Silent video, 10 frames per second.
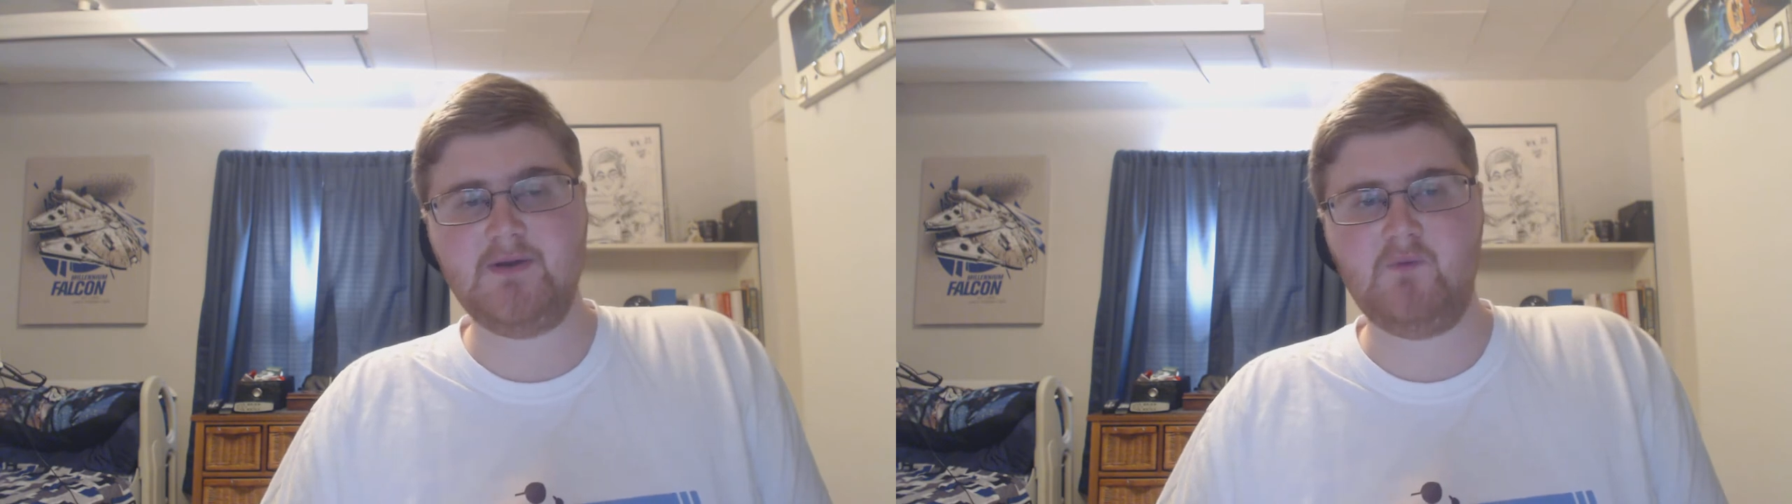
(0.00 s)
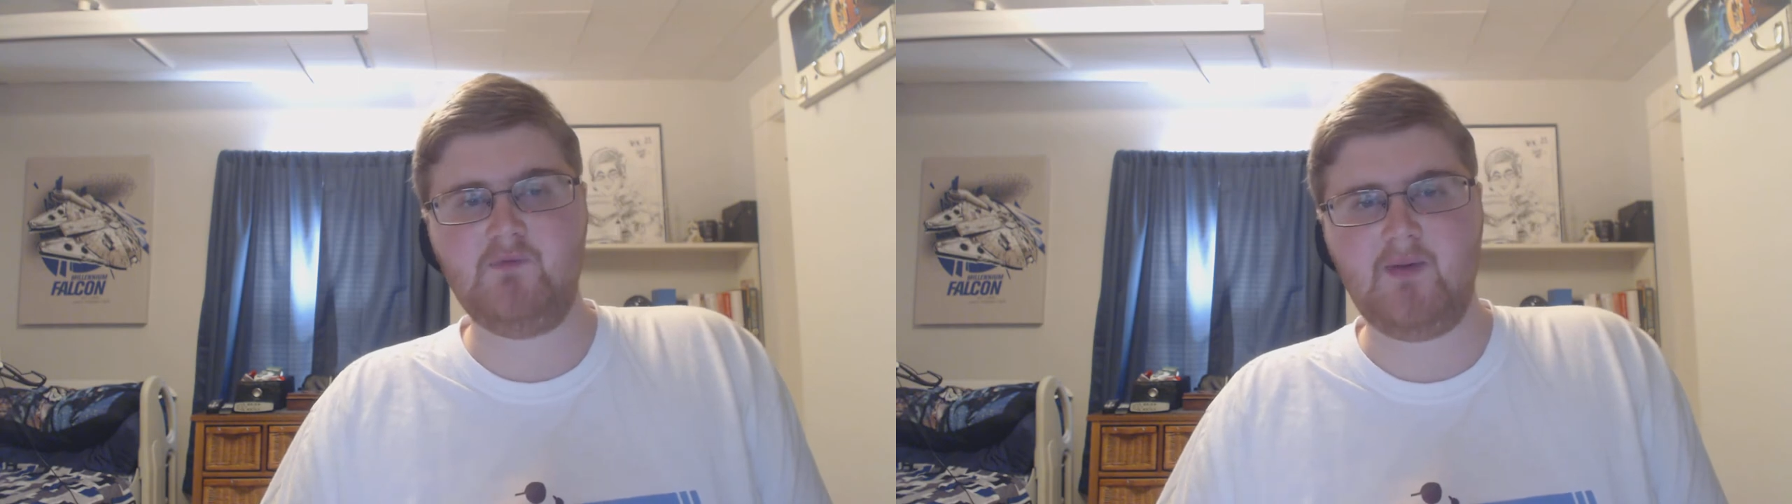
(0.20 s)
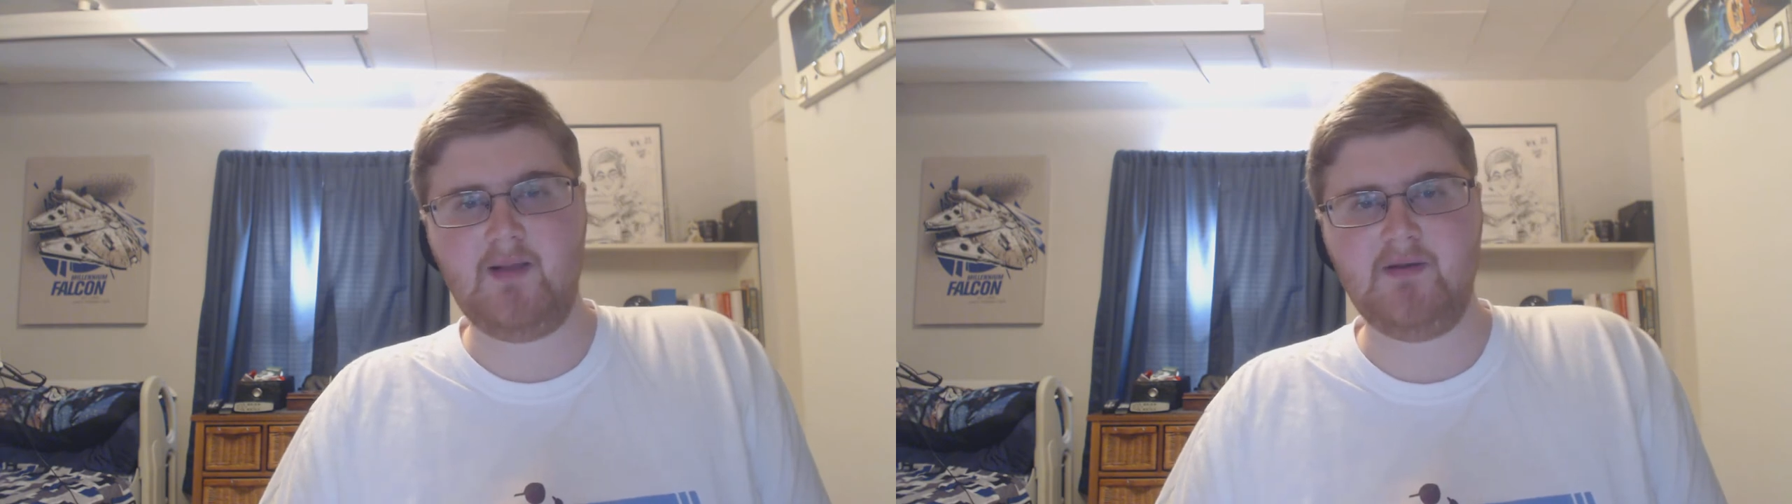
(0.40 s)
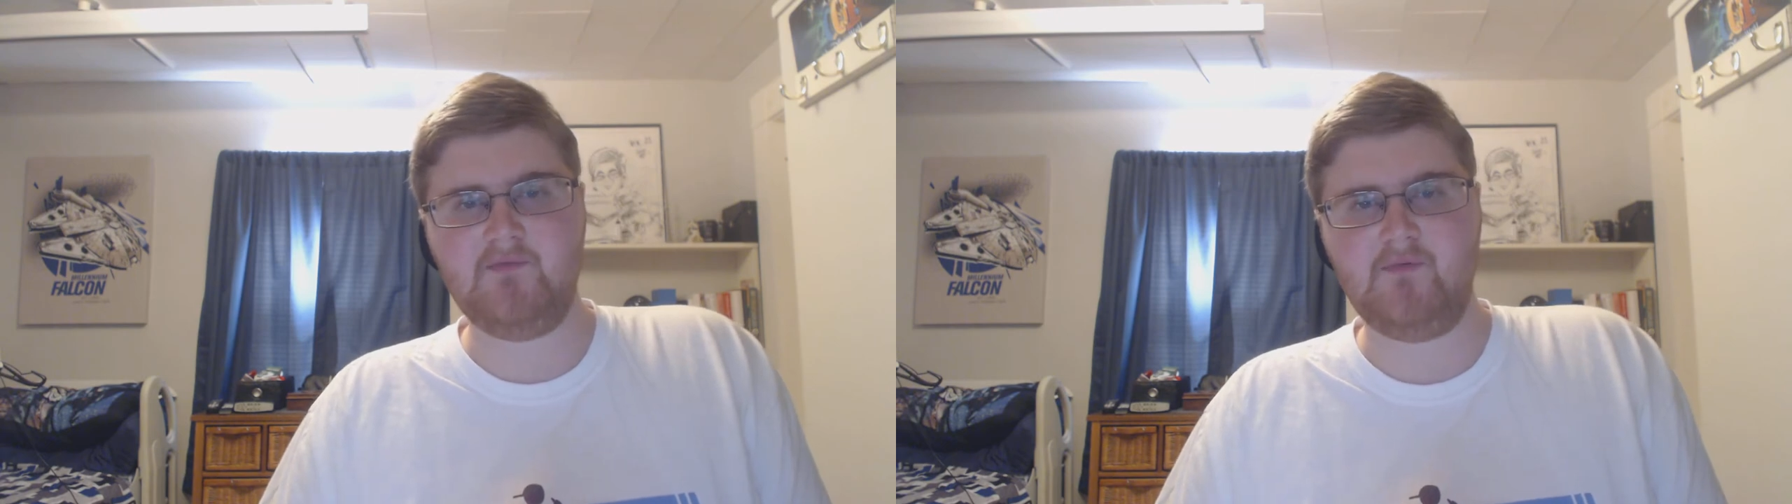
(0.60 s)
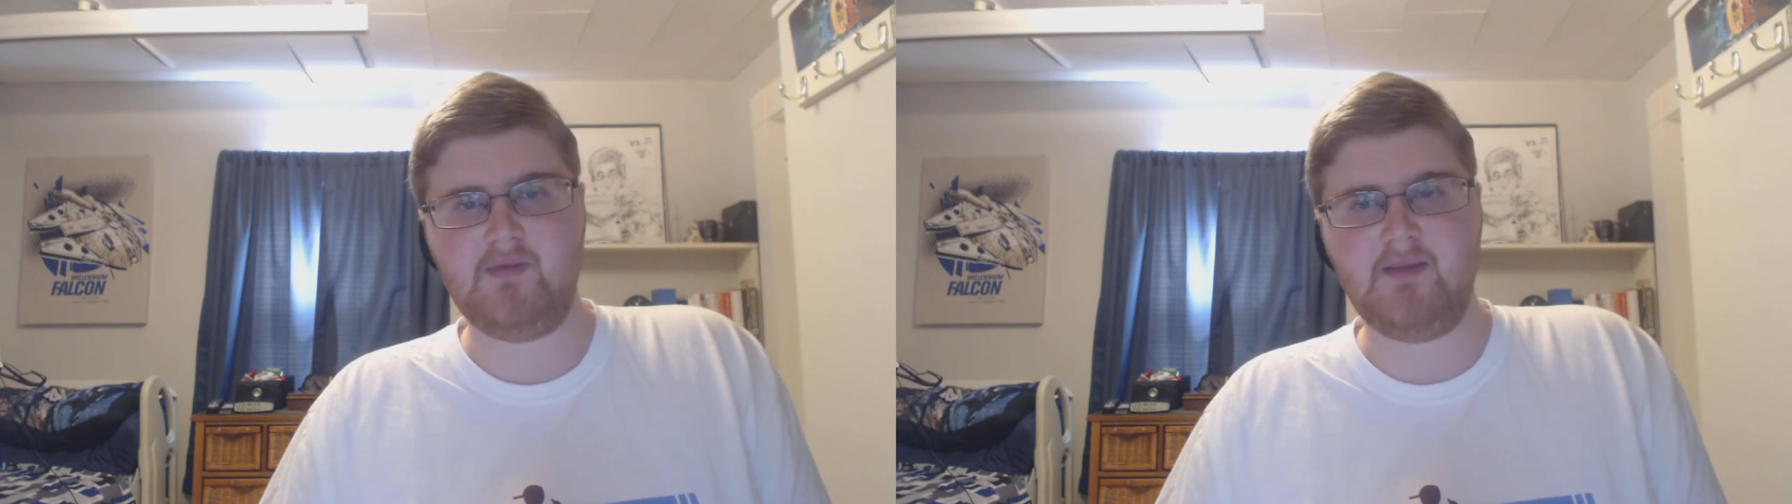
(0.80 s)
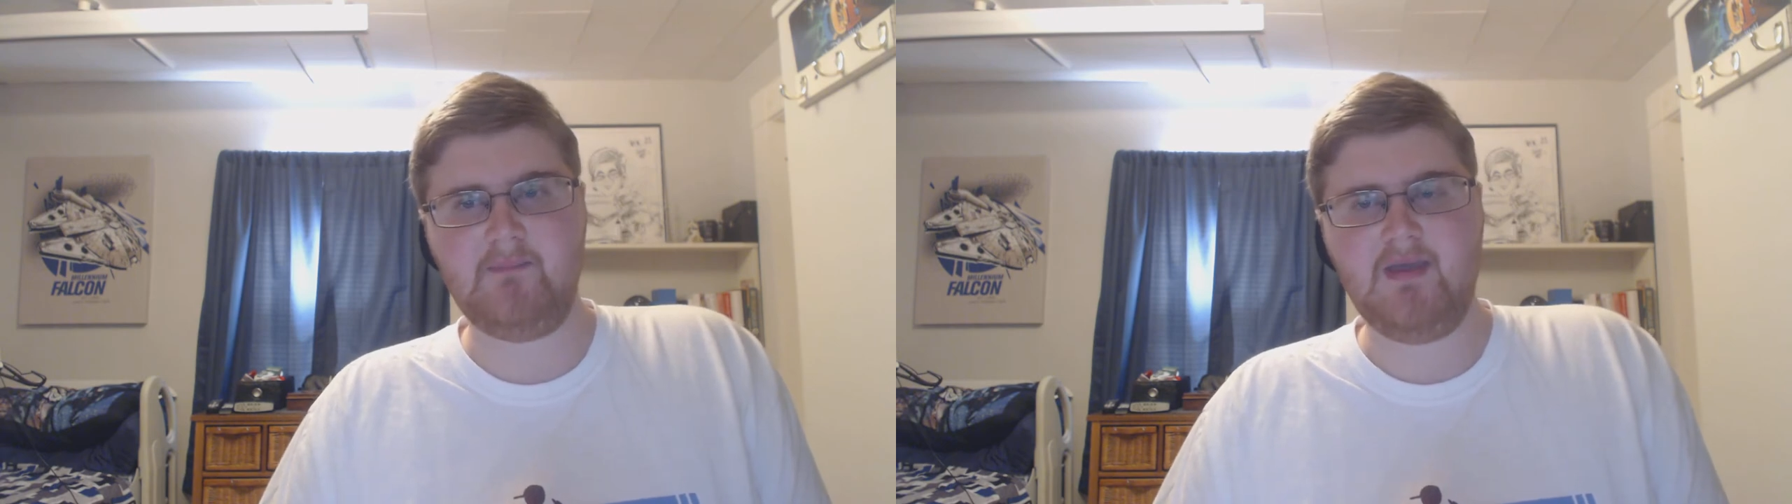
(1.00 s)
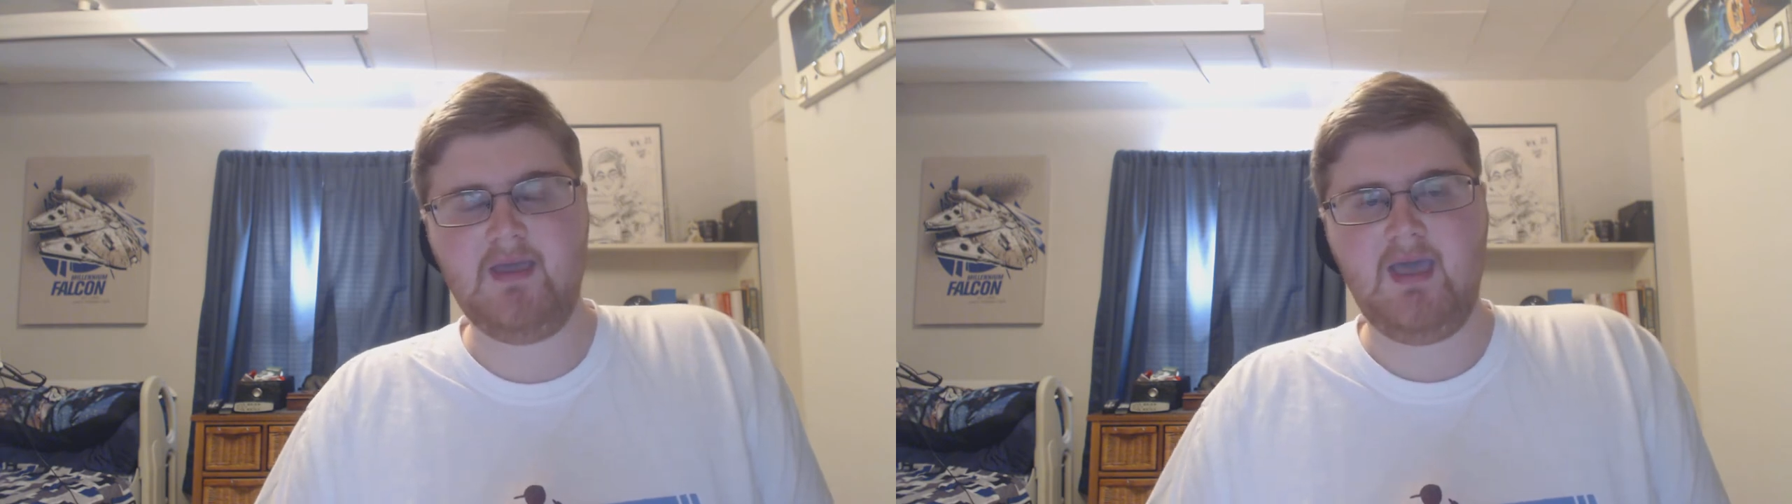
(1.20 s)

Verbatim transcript: be overwhelming for them.